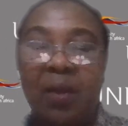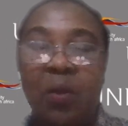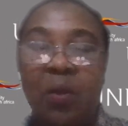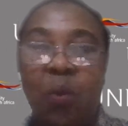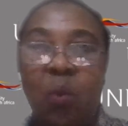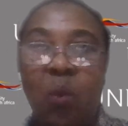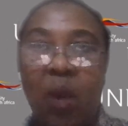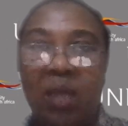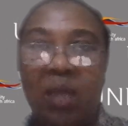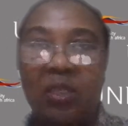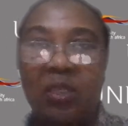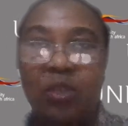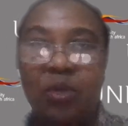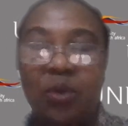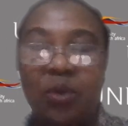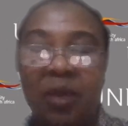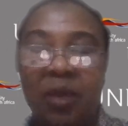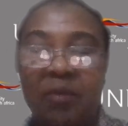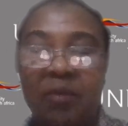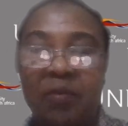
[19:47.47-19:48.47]
once
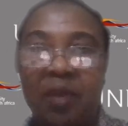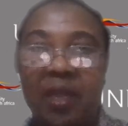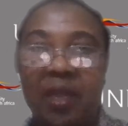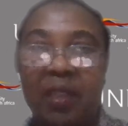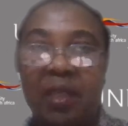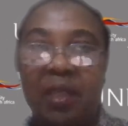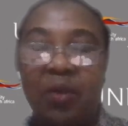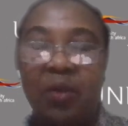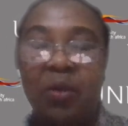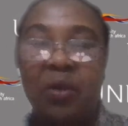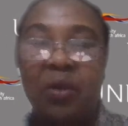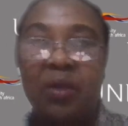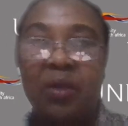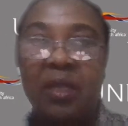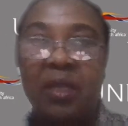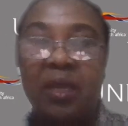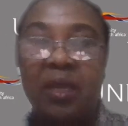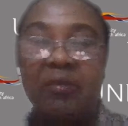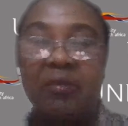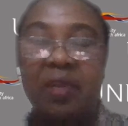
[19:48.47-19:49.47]
you have gathered all
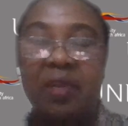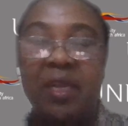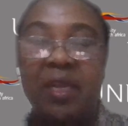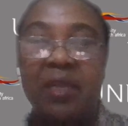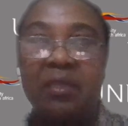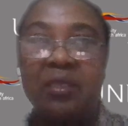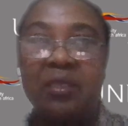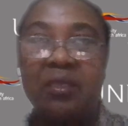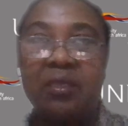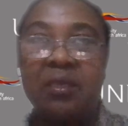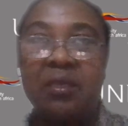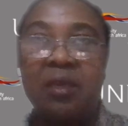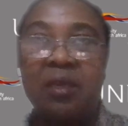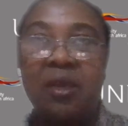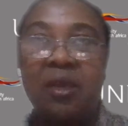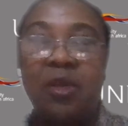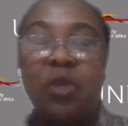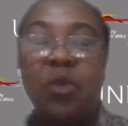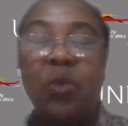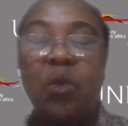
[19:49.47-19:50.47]
the evidence,
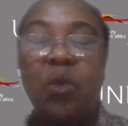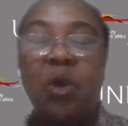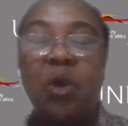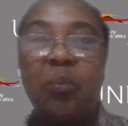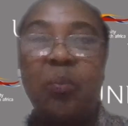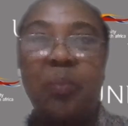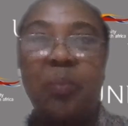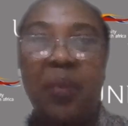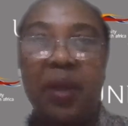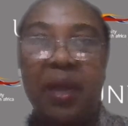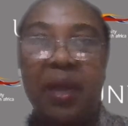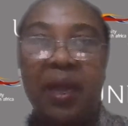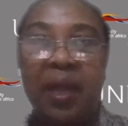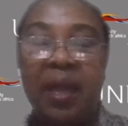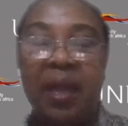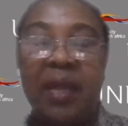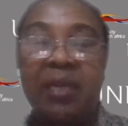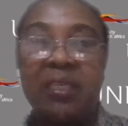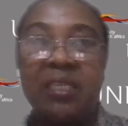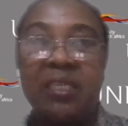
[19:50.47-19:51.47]
you compare
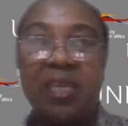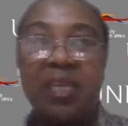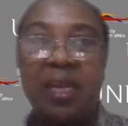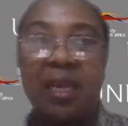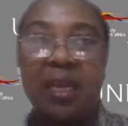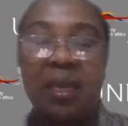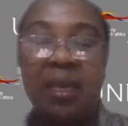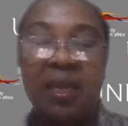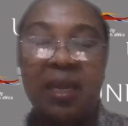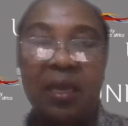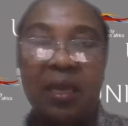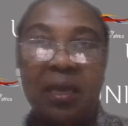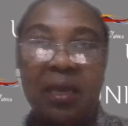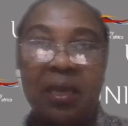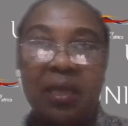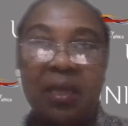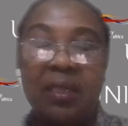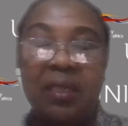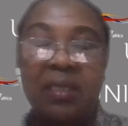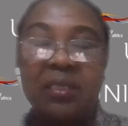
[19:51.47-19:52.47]
and take
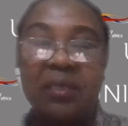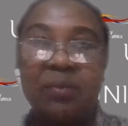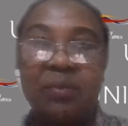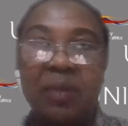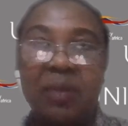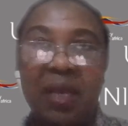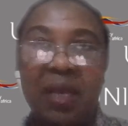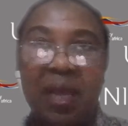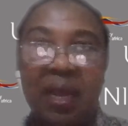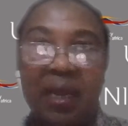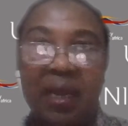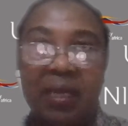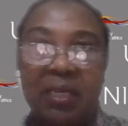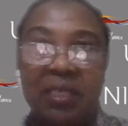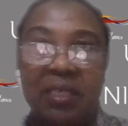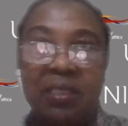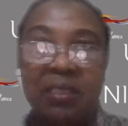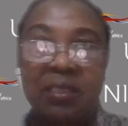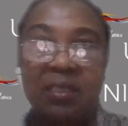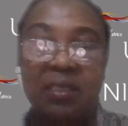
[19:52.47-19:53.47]
the
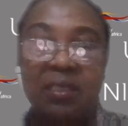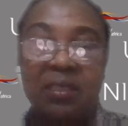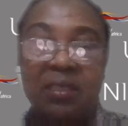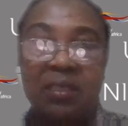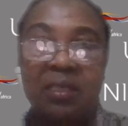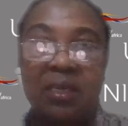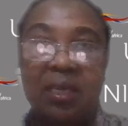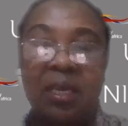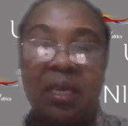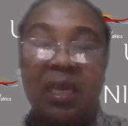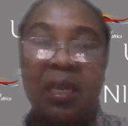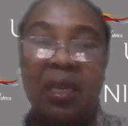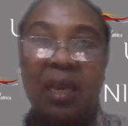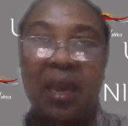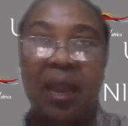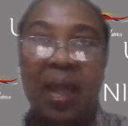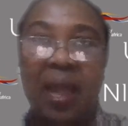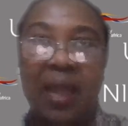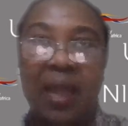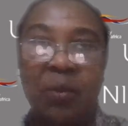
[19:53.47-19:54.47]
similarities in
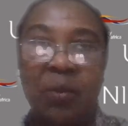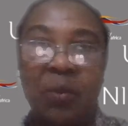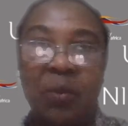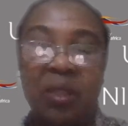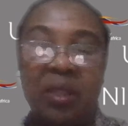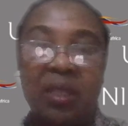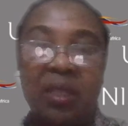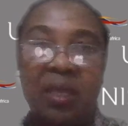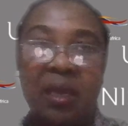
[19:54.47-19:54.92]
line with